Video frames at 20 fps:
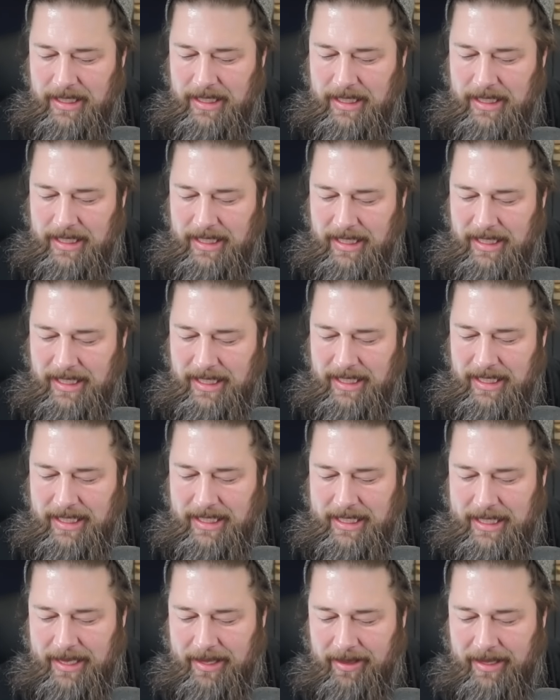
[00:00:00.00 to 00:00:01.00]

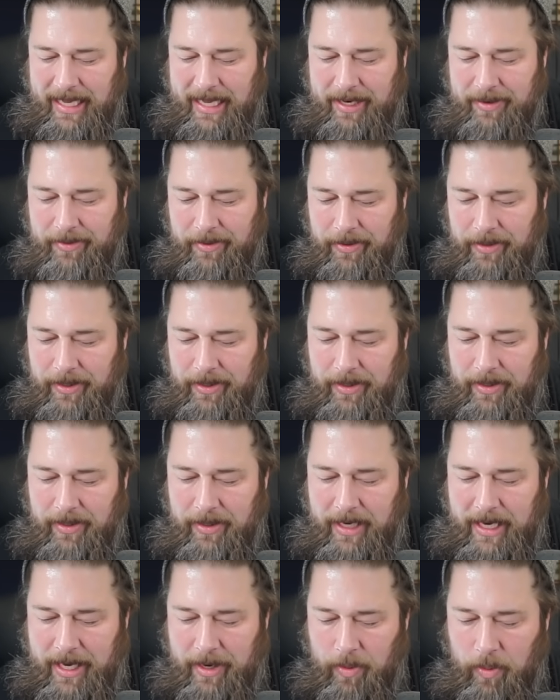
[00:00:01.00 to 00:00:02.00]
Cathedral
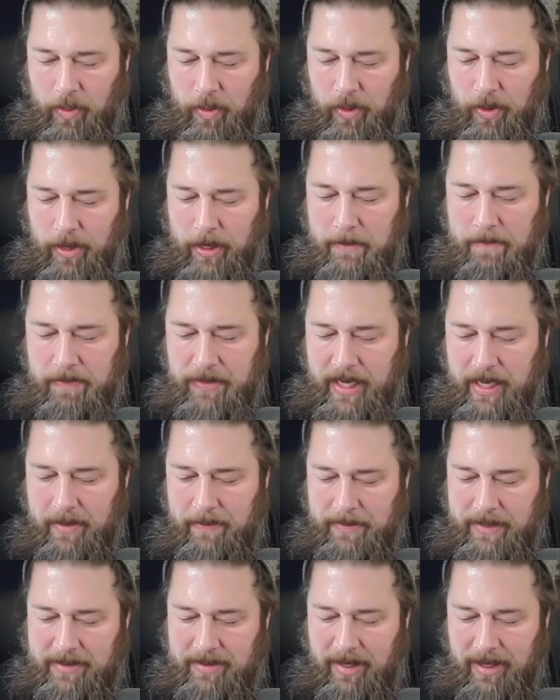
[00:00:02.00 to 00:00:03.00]
at War.
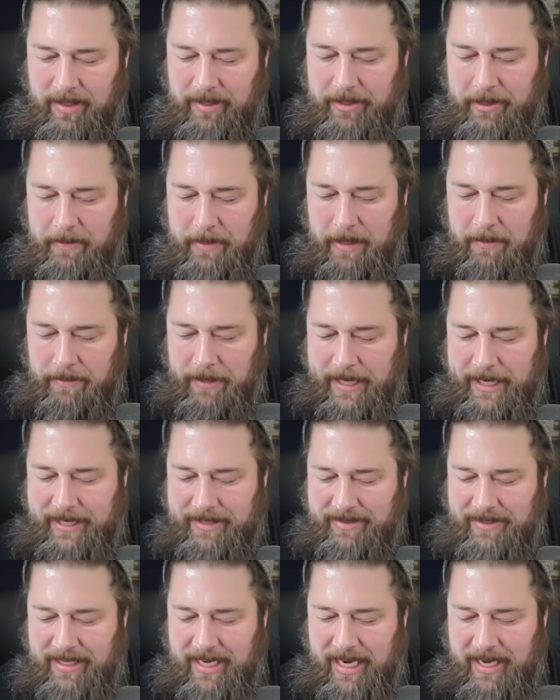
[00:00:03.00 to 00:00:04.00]
This saw a little bit of play
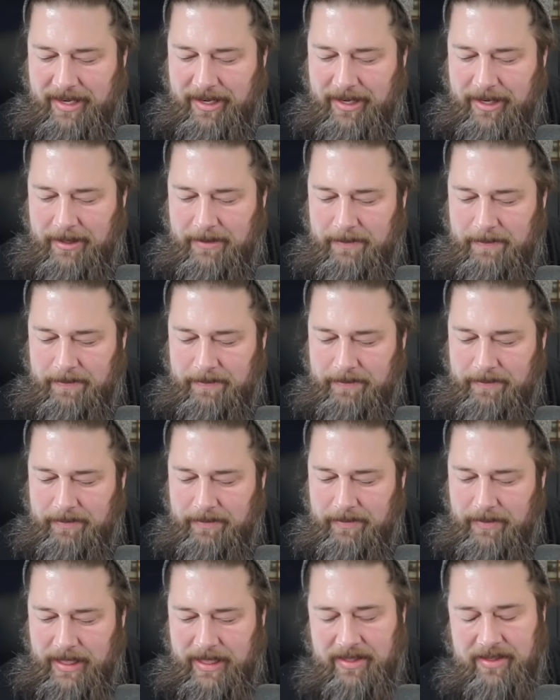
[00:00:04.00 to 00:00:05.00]
in Standard.
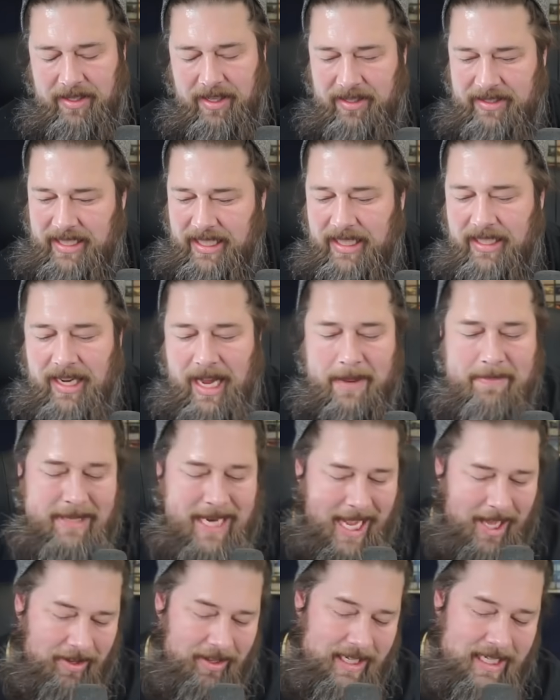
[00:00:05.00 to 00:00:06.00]
Exalted. I'm
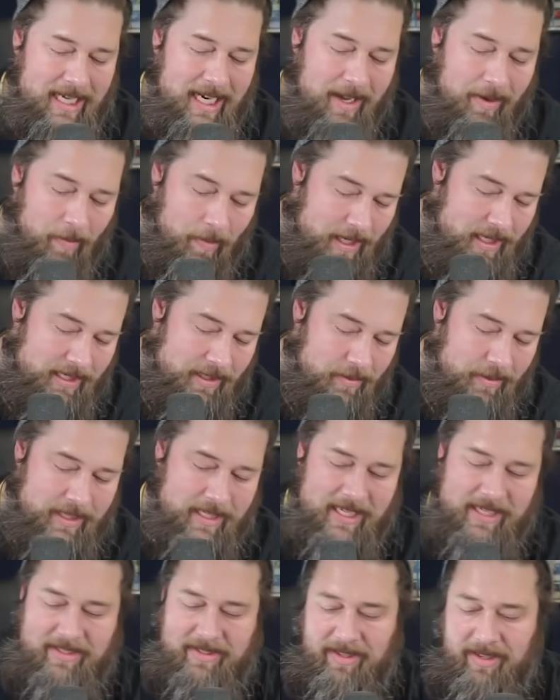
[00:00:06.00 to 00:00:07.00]
telling you, what is it with
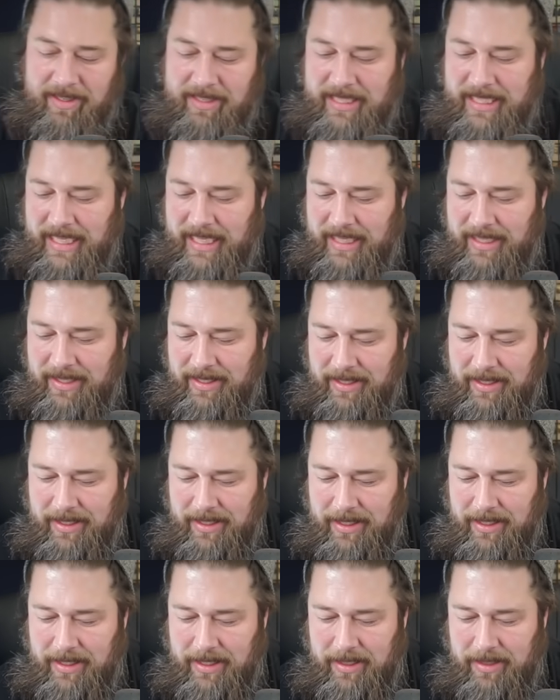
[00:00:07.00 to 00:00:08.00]
the Exalted?
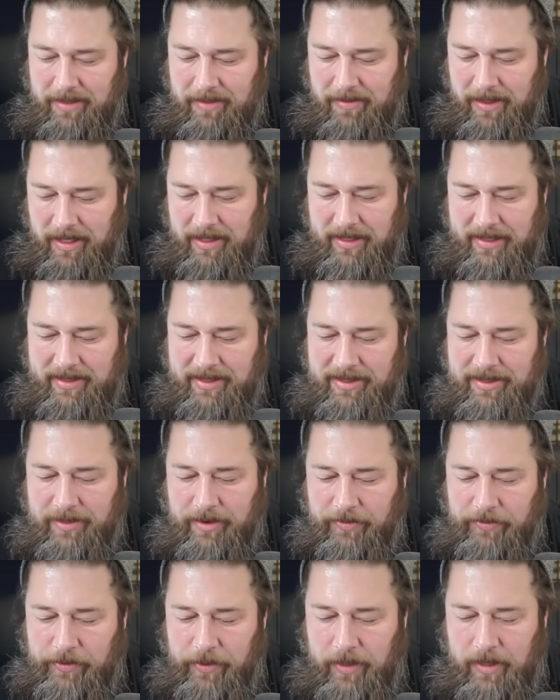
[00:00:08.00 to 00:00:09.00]
Well, at least these
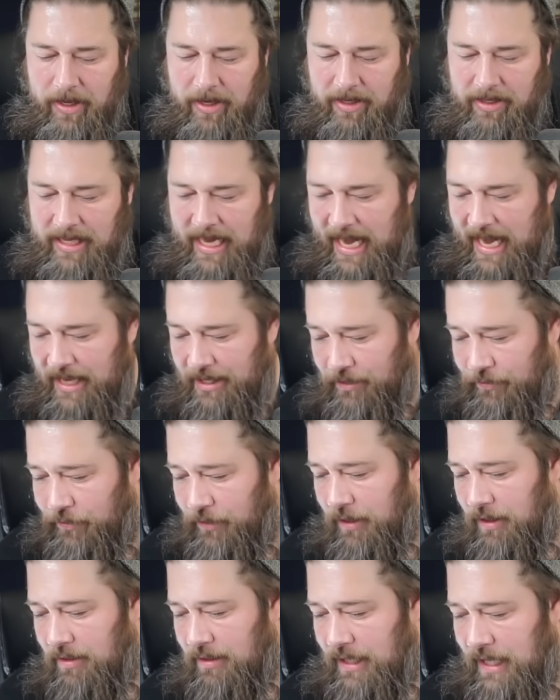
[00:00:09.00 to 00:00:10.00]
are full art lands.
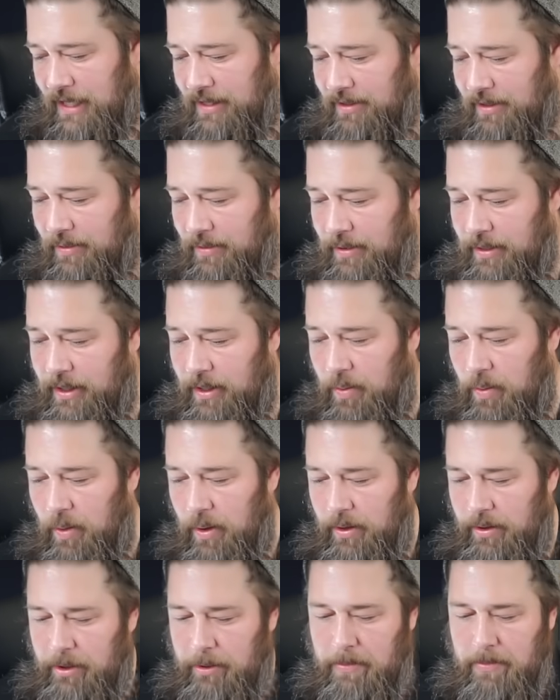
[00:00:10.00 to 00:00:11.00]
Full art lands aren't really
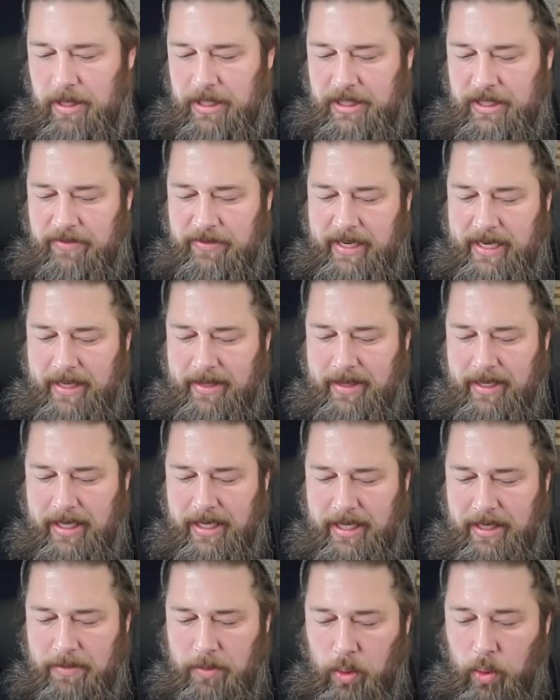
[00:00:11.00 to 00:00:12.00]
worth much of anything
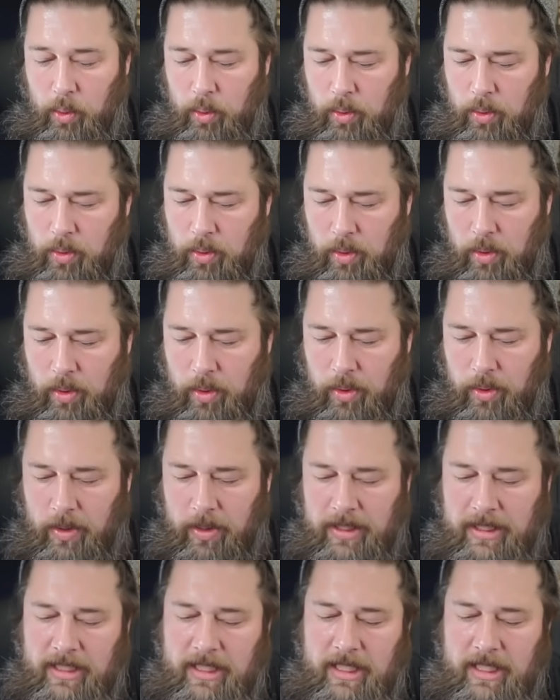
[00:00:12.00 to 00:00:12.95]
anymore. Ooh.